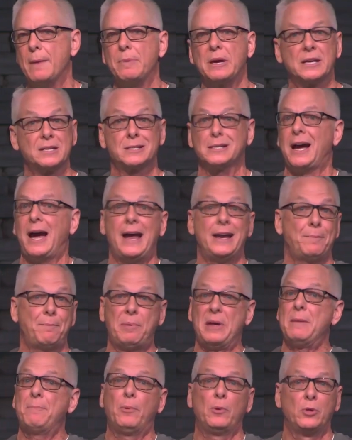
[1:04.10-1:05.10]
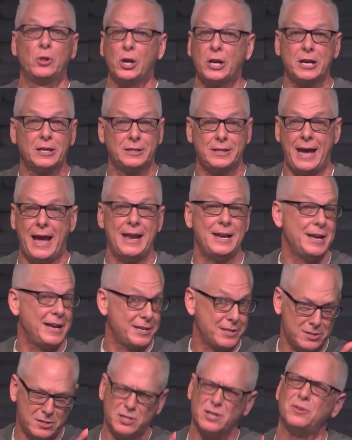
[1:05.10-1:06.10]
Because I, people look at that. I
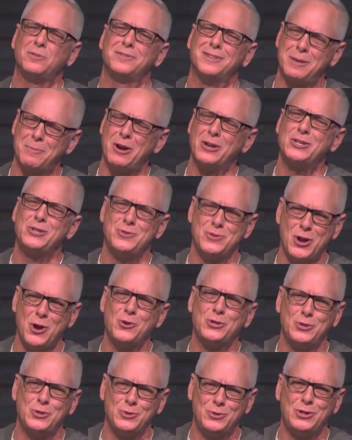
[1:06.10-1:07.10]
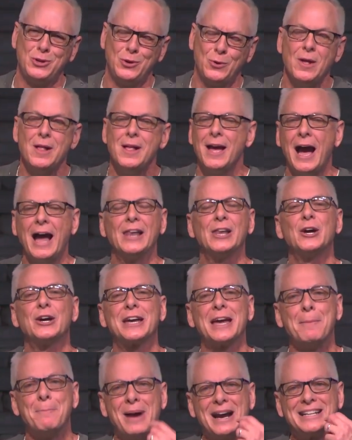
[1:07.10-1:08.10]
don't come on, you know you do. I look
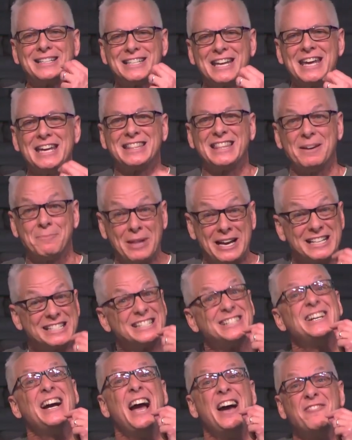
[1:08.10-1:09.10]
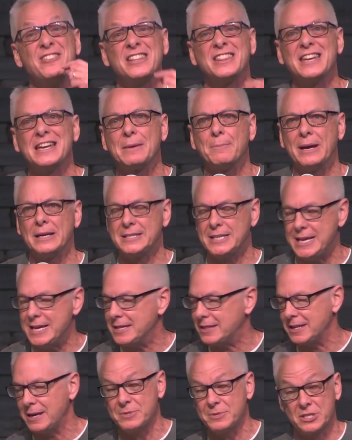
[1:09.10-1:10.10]
at my teeth. I'm like, do I have anything in my
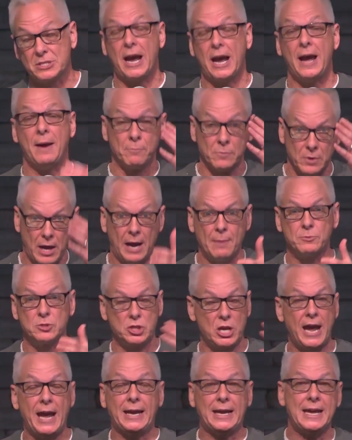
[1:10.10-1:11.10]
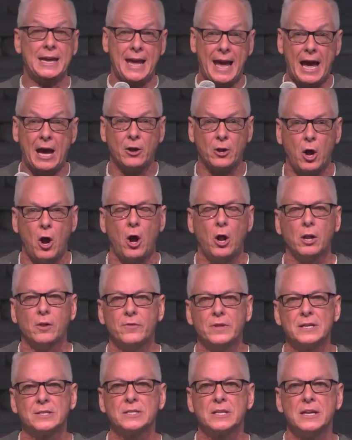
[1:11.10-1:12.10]
teeth? And I'm just I'm I'm checking out all of
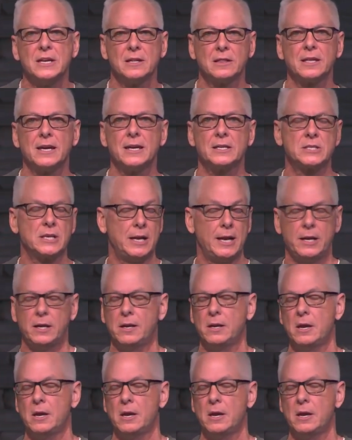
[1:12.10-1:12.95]
these things, and I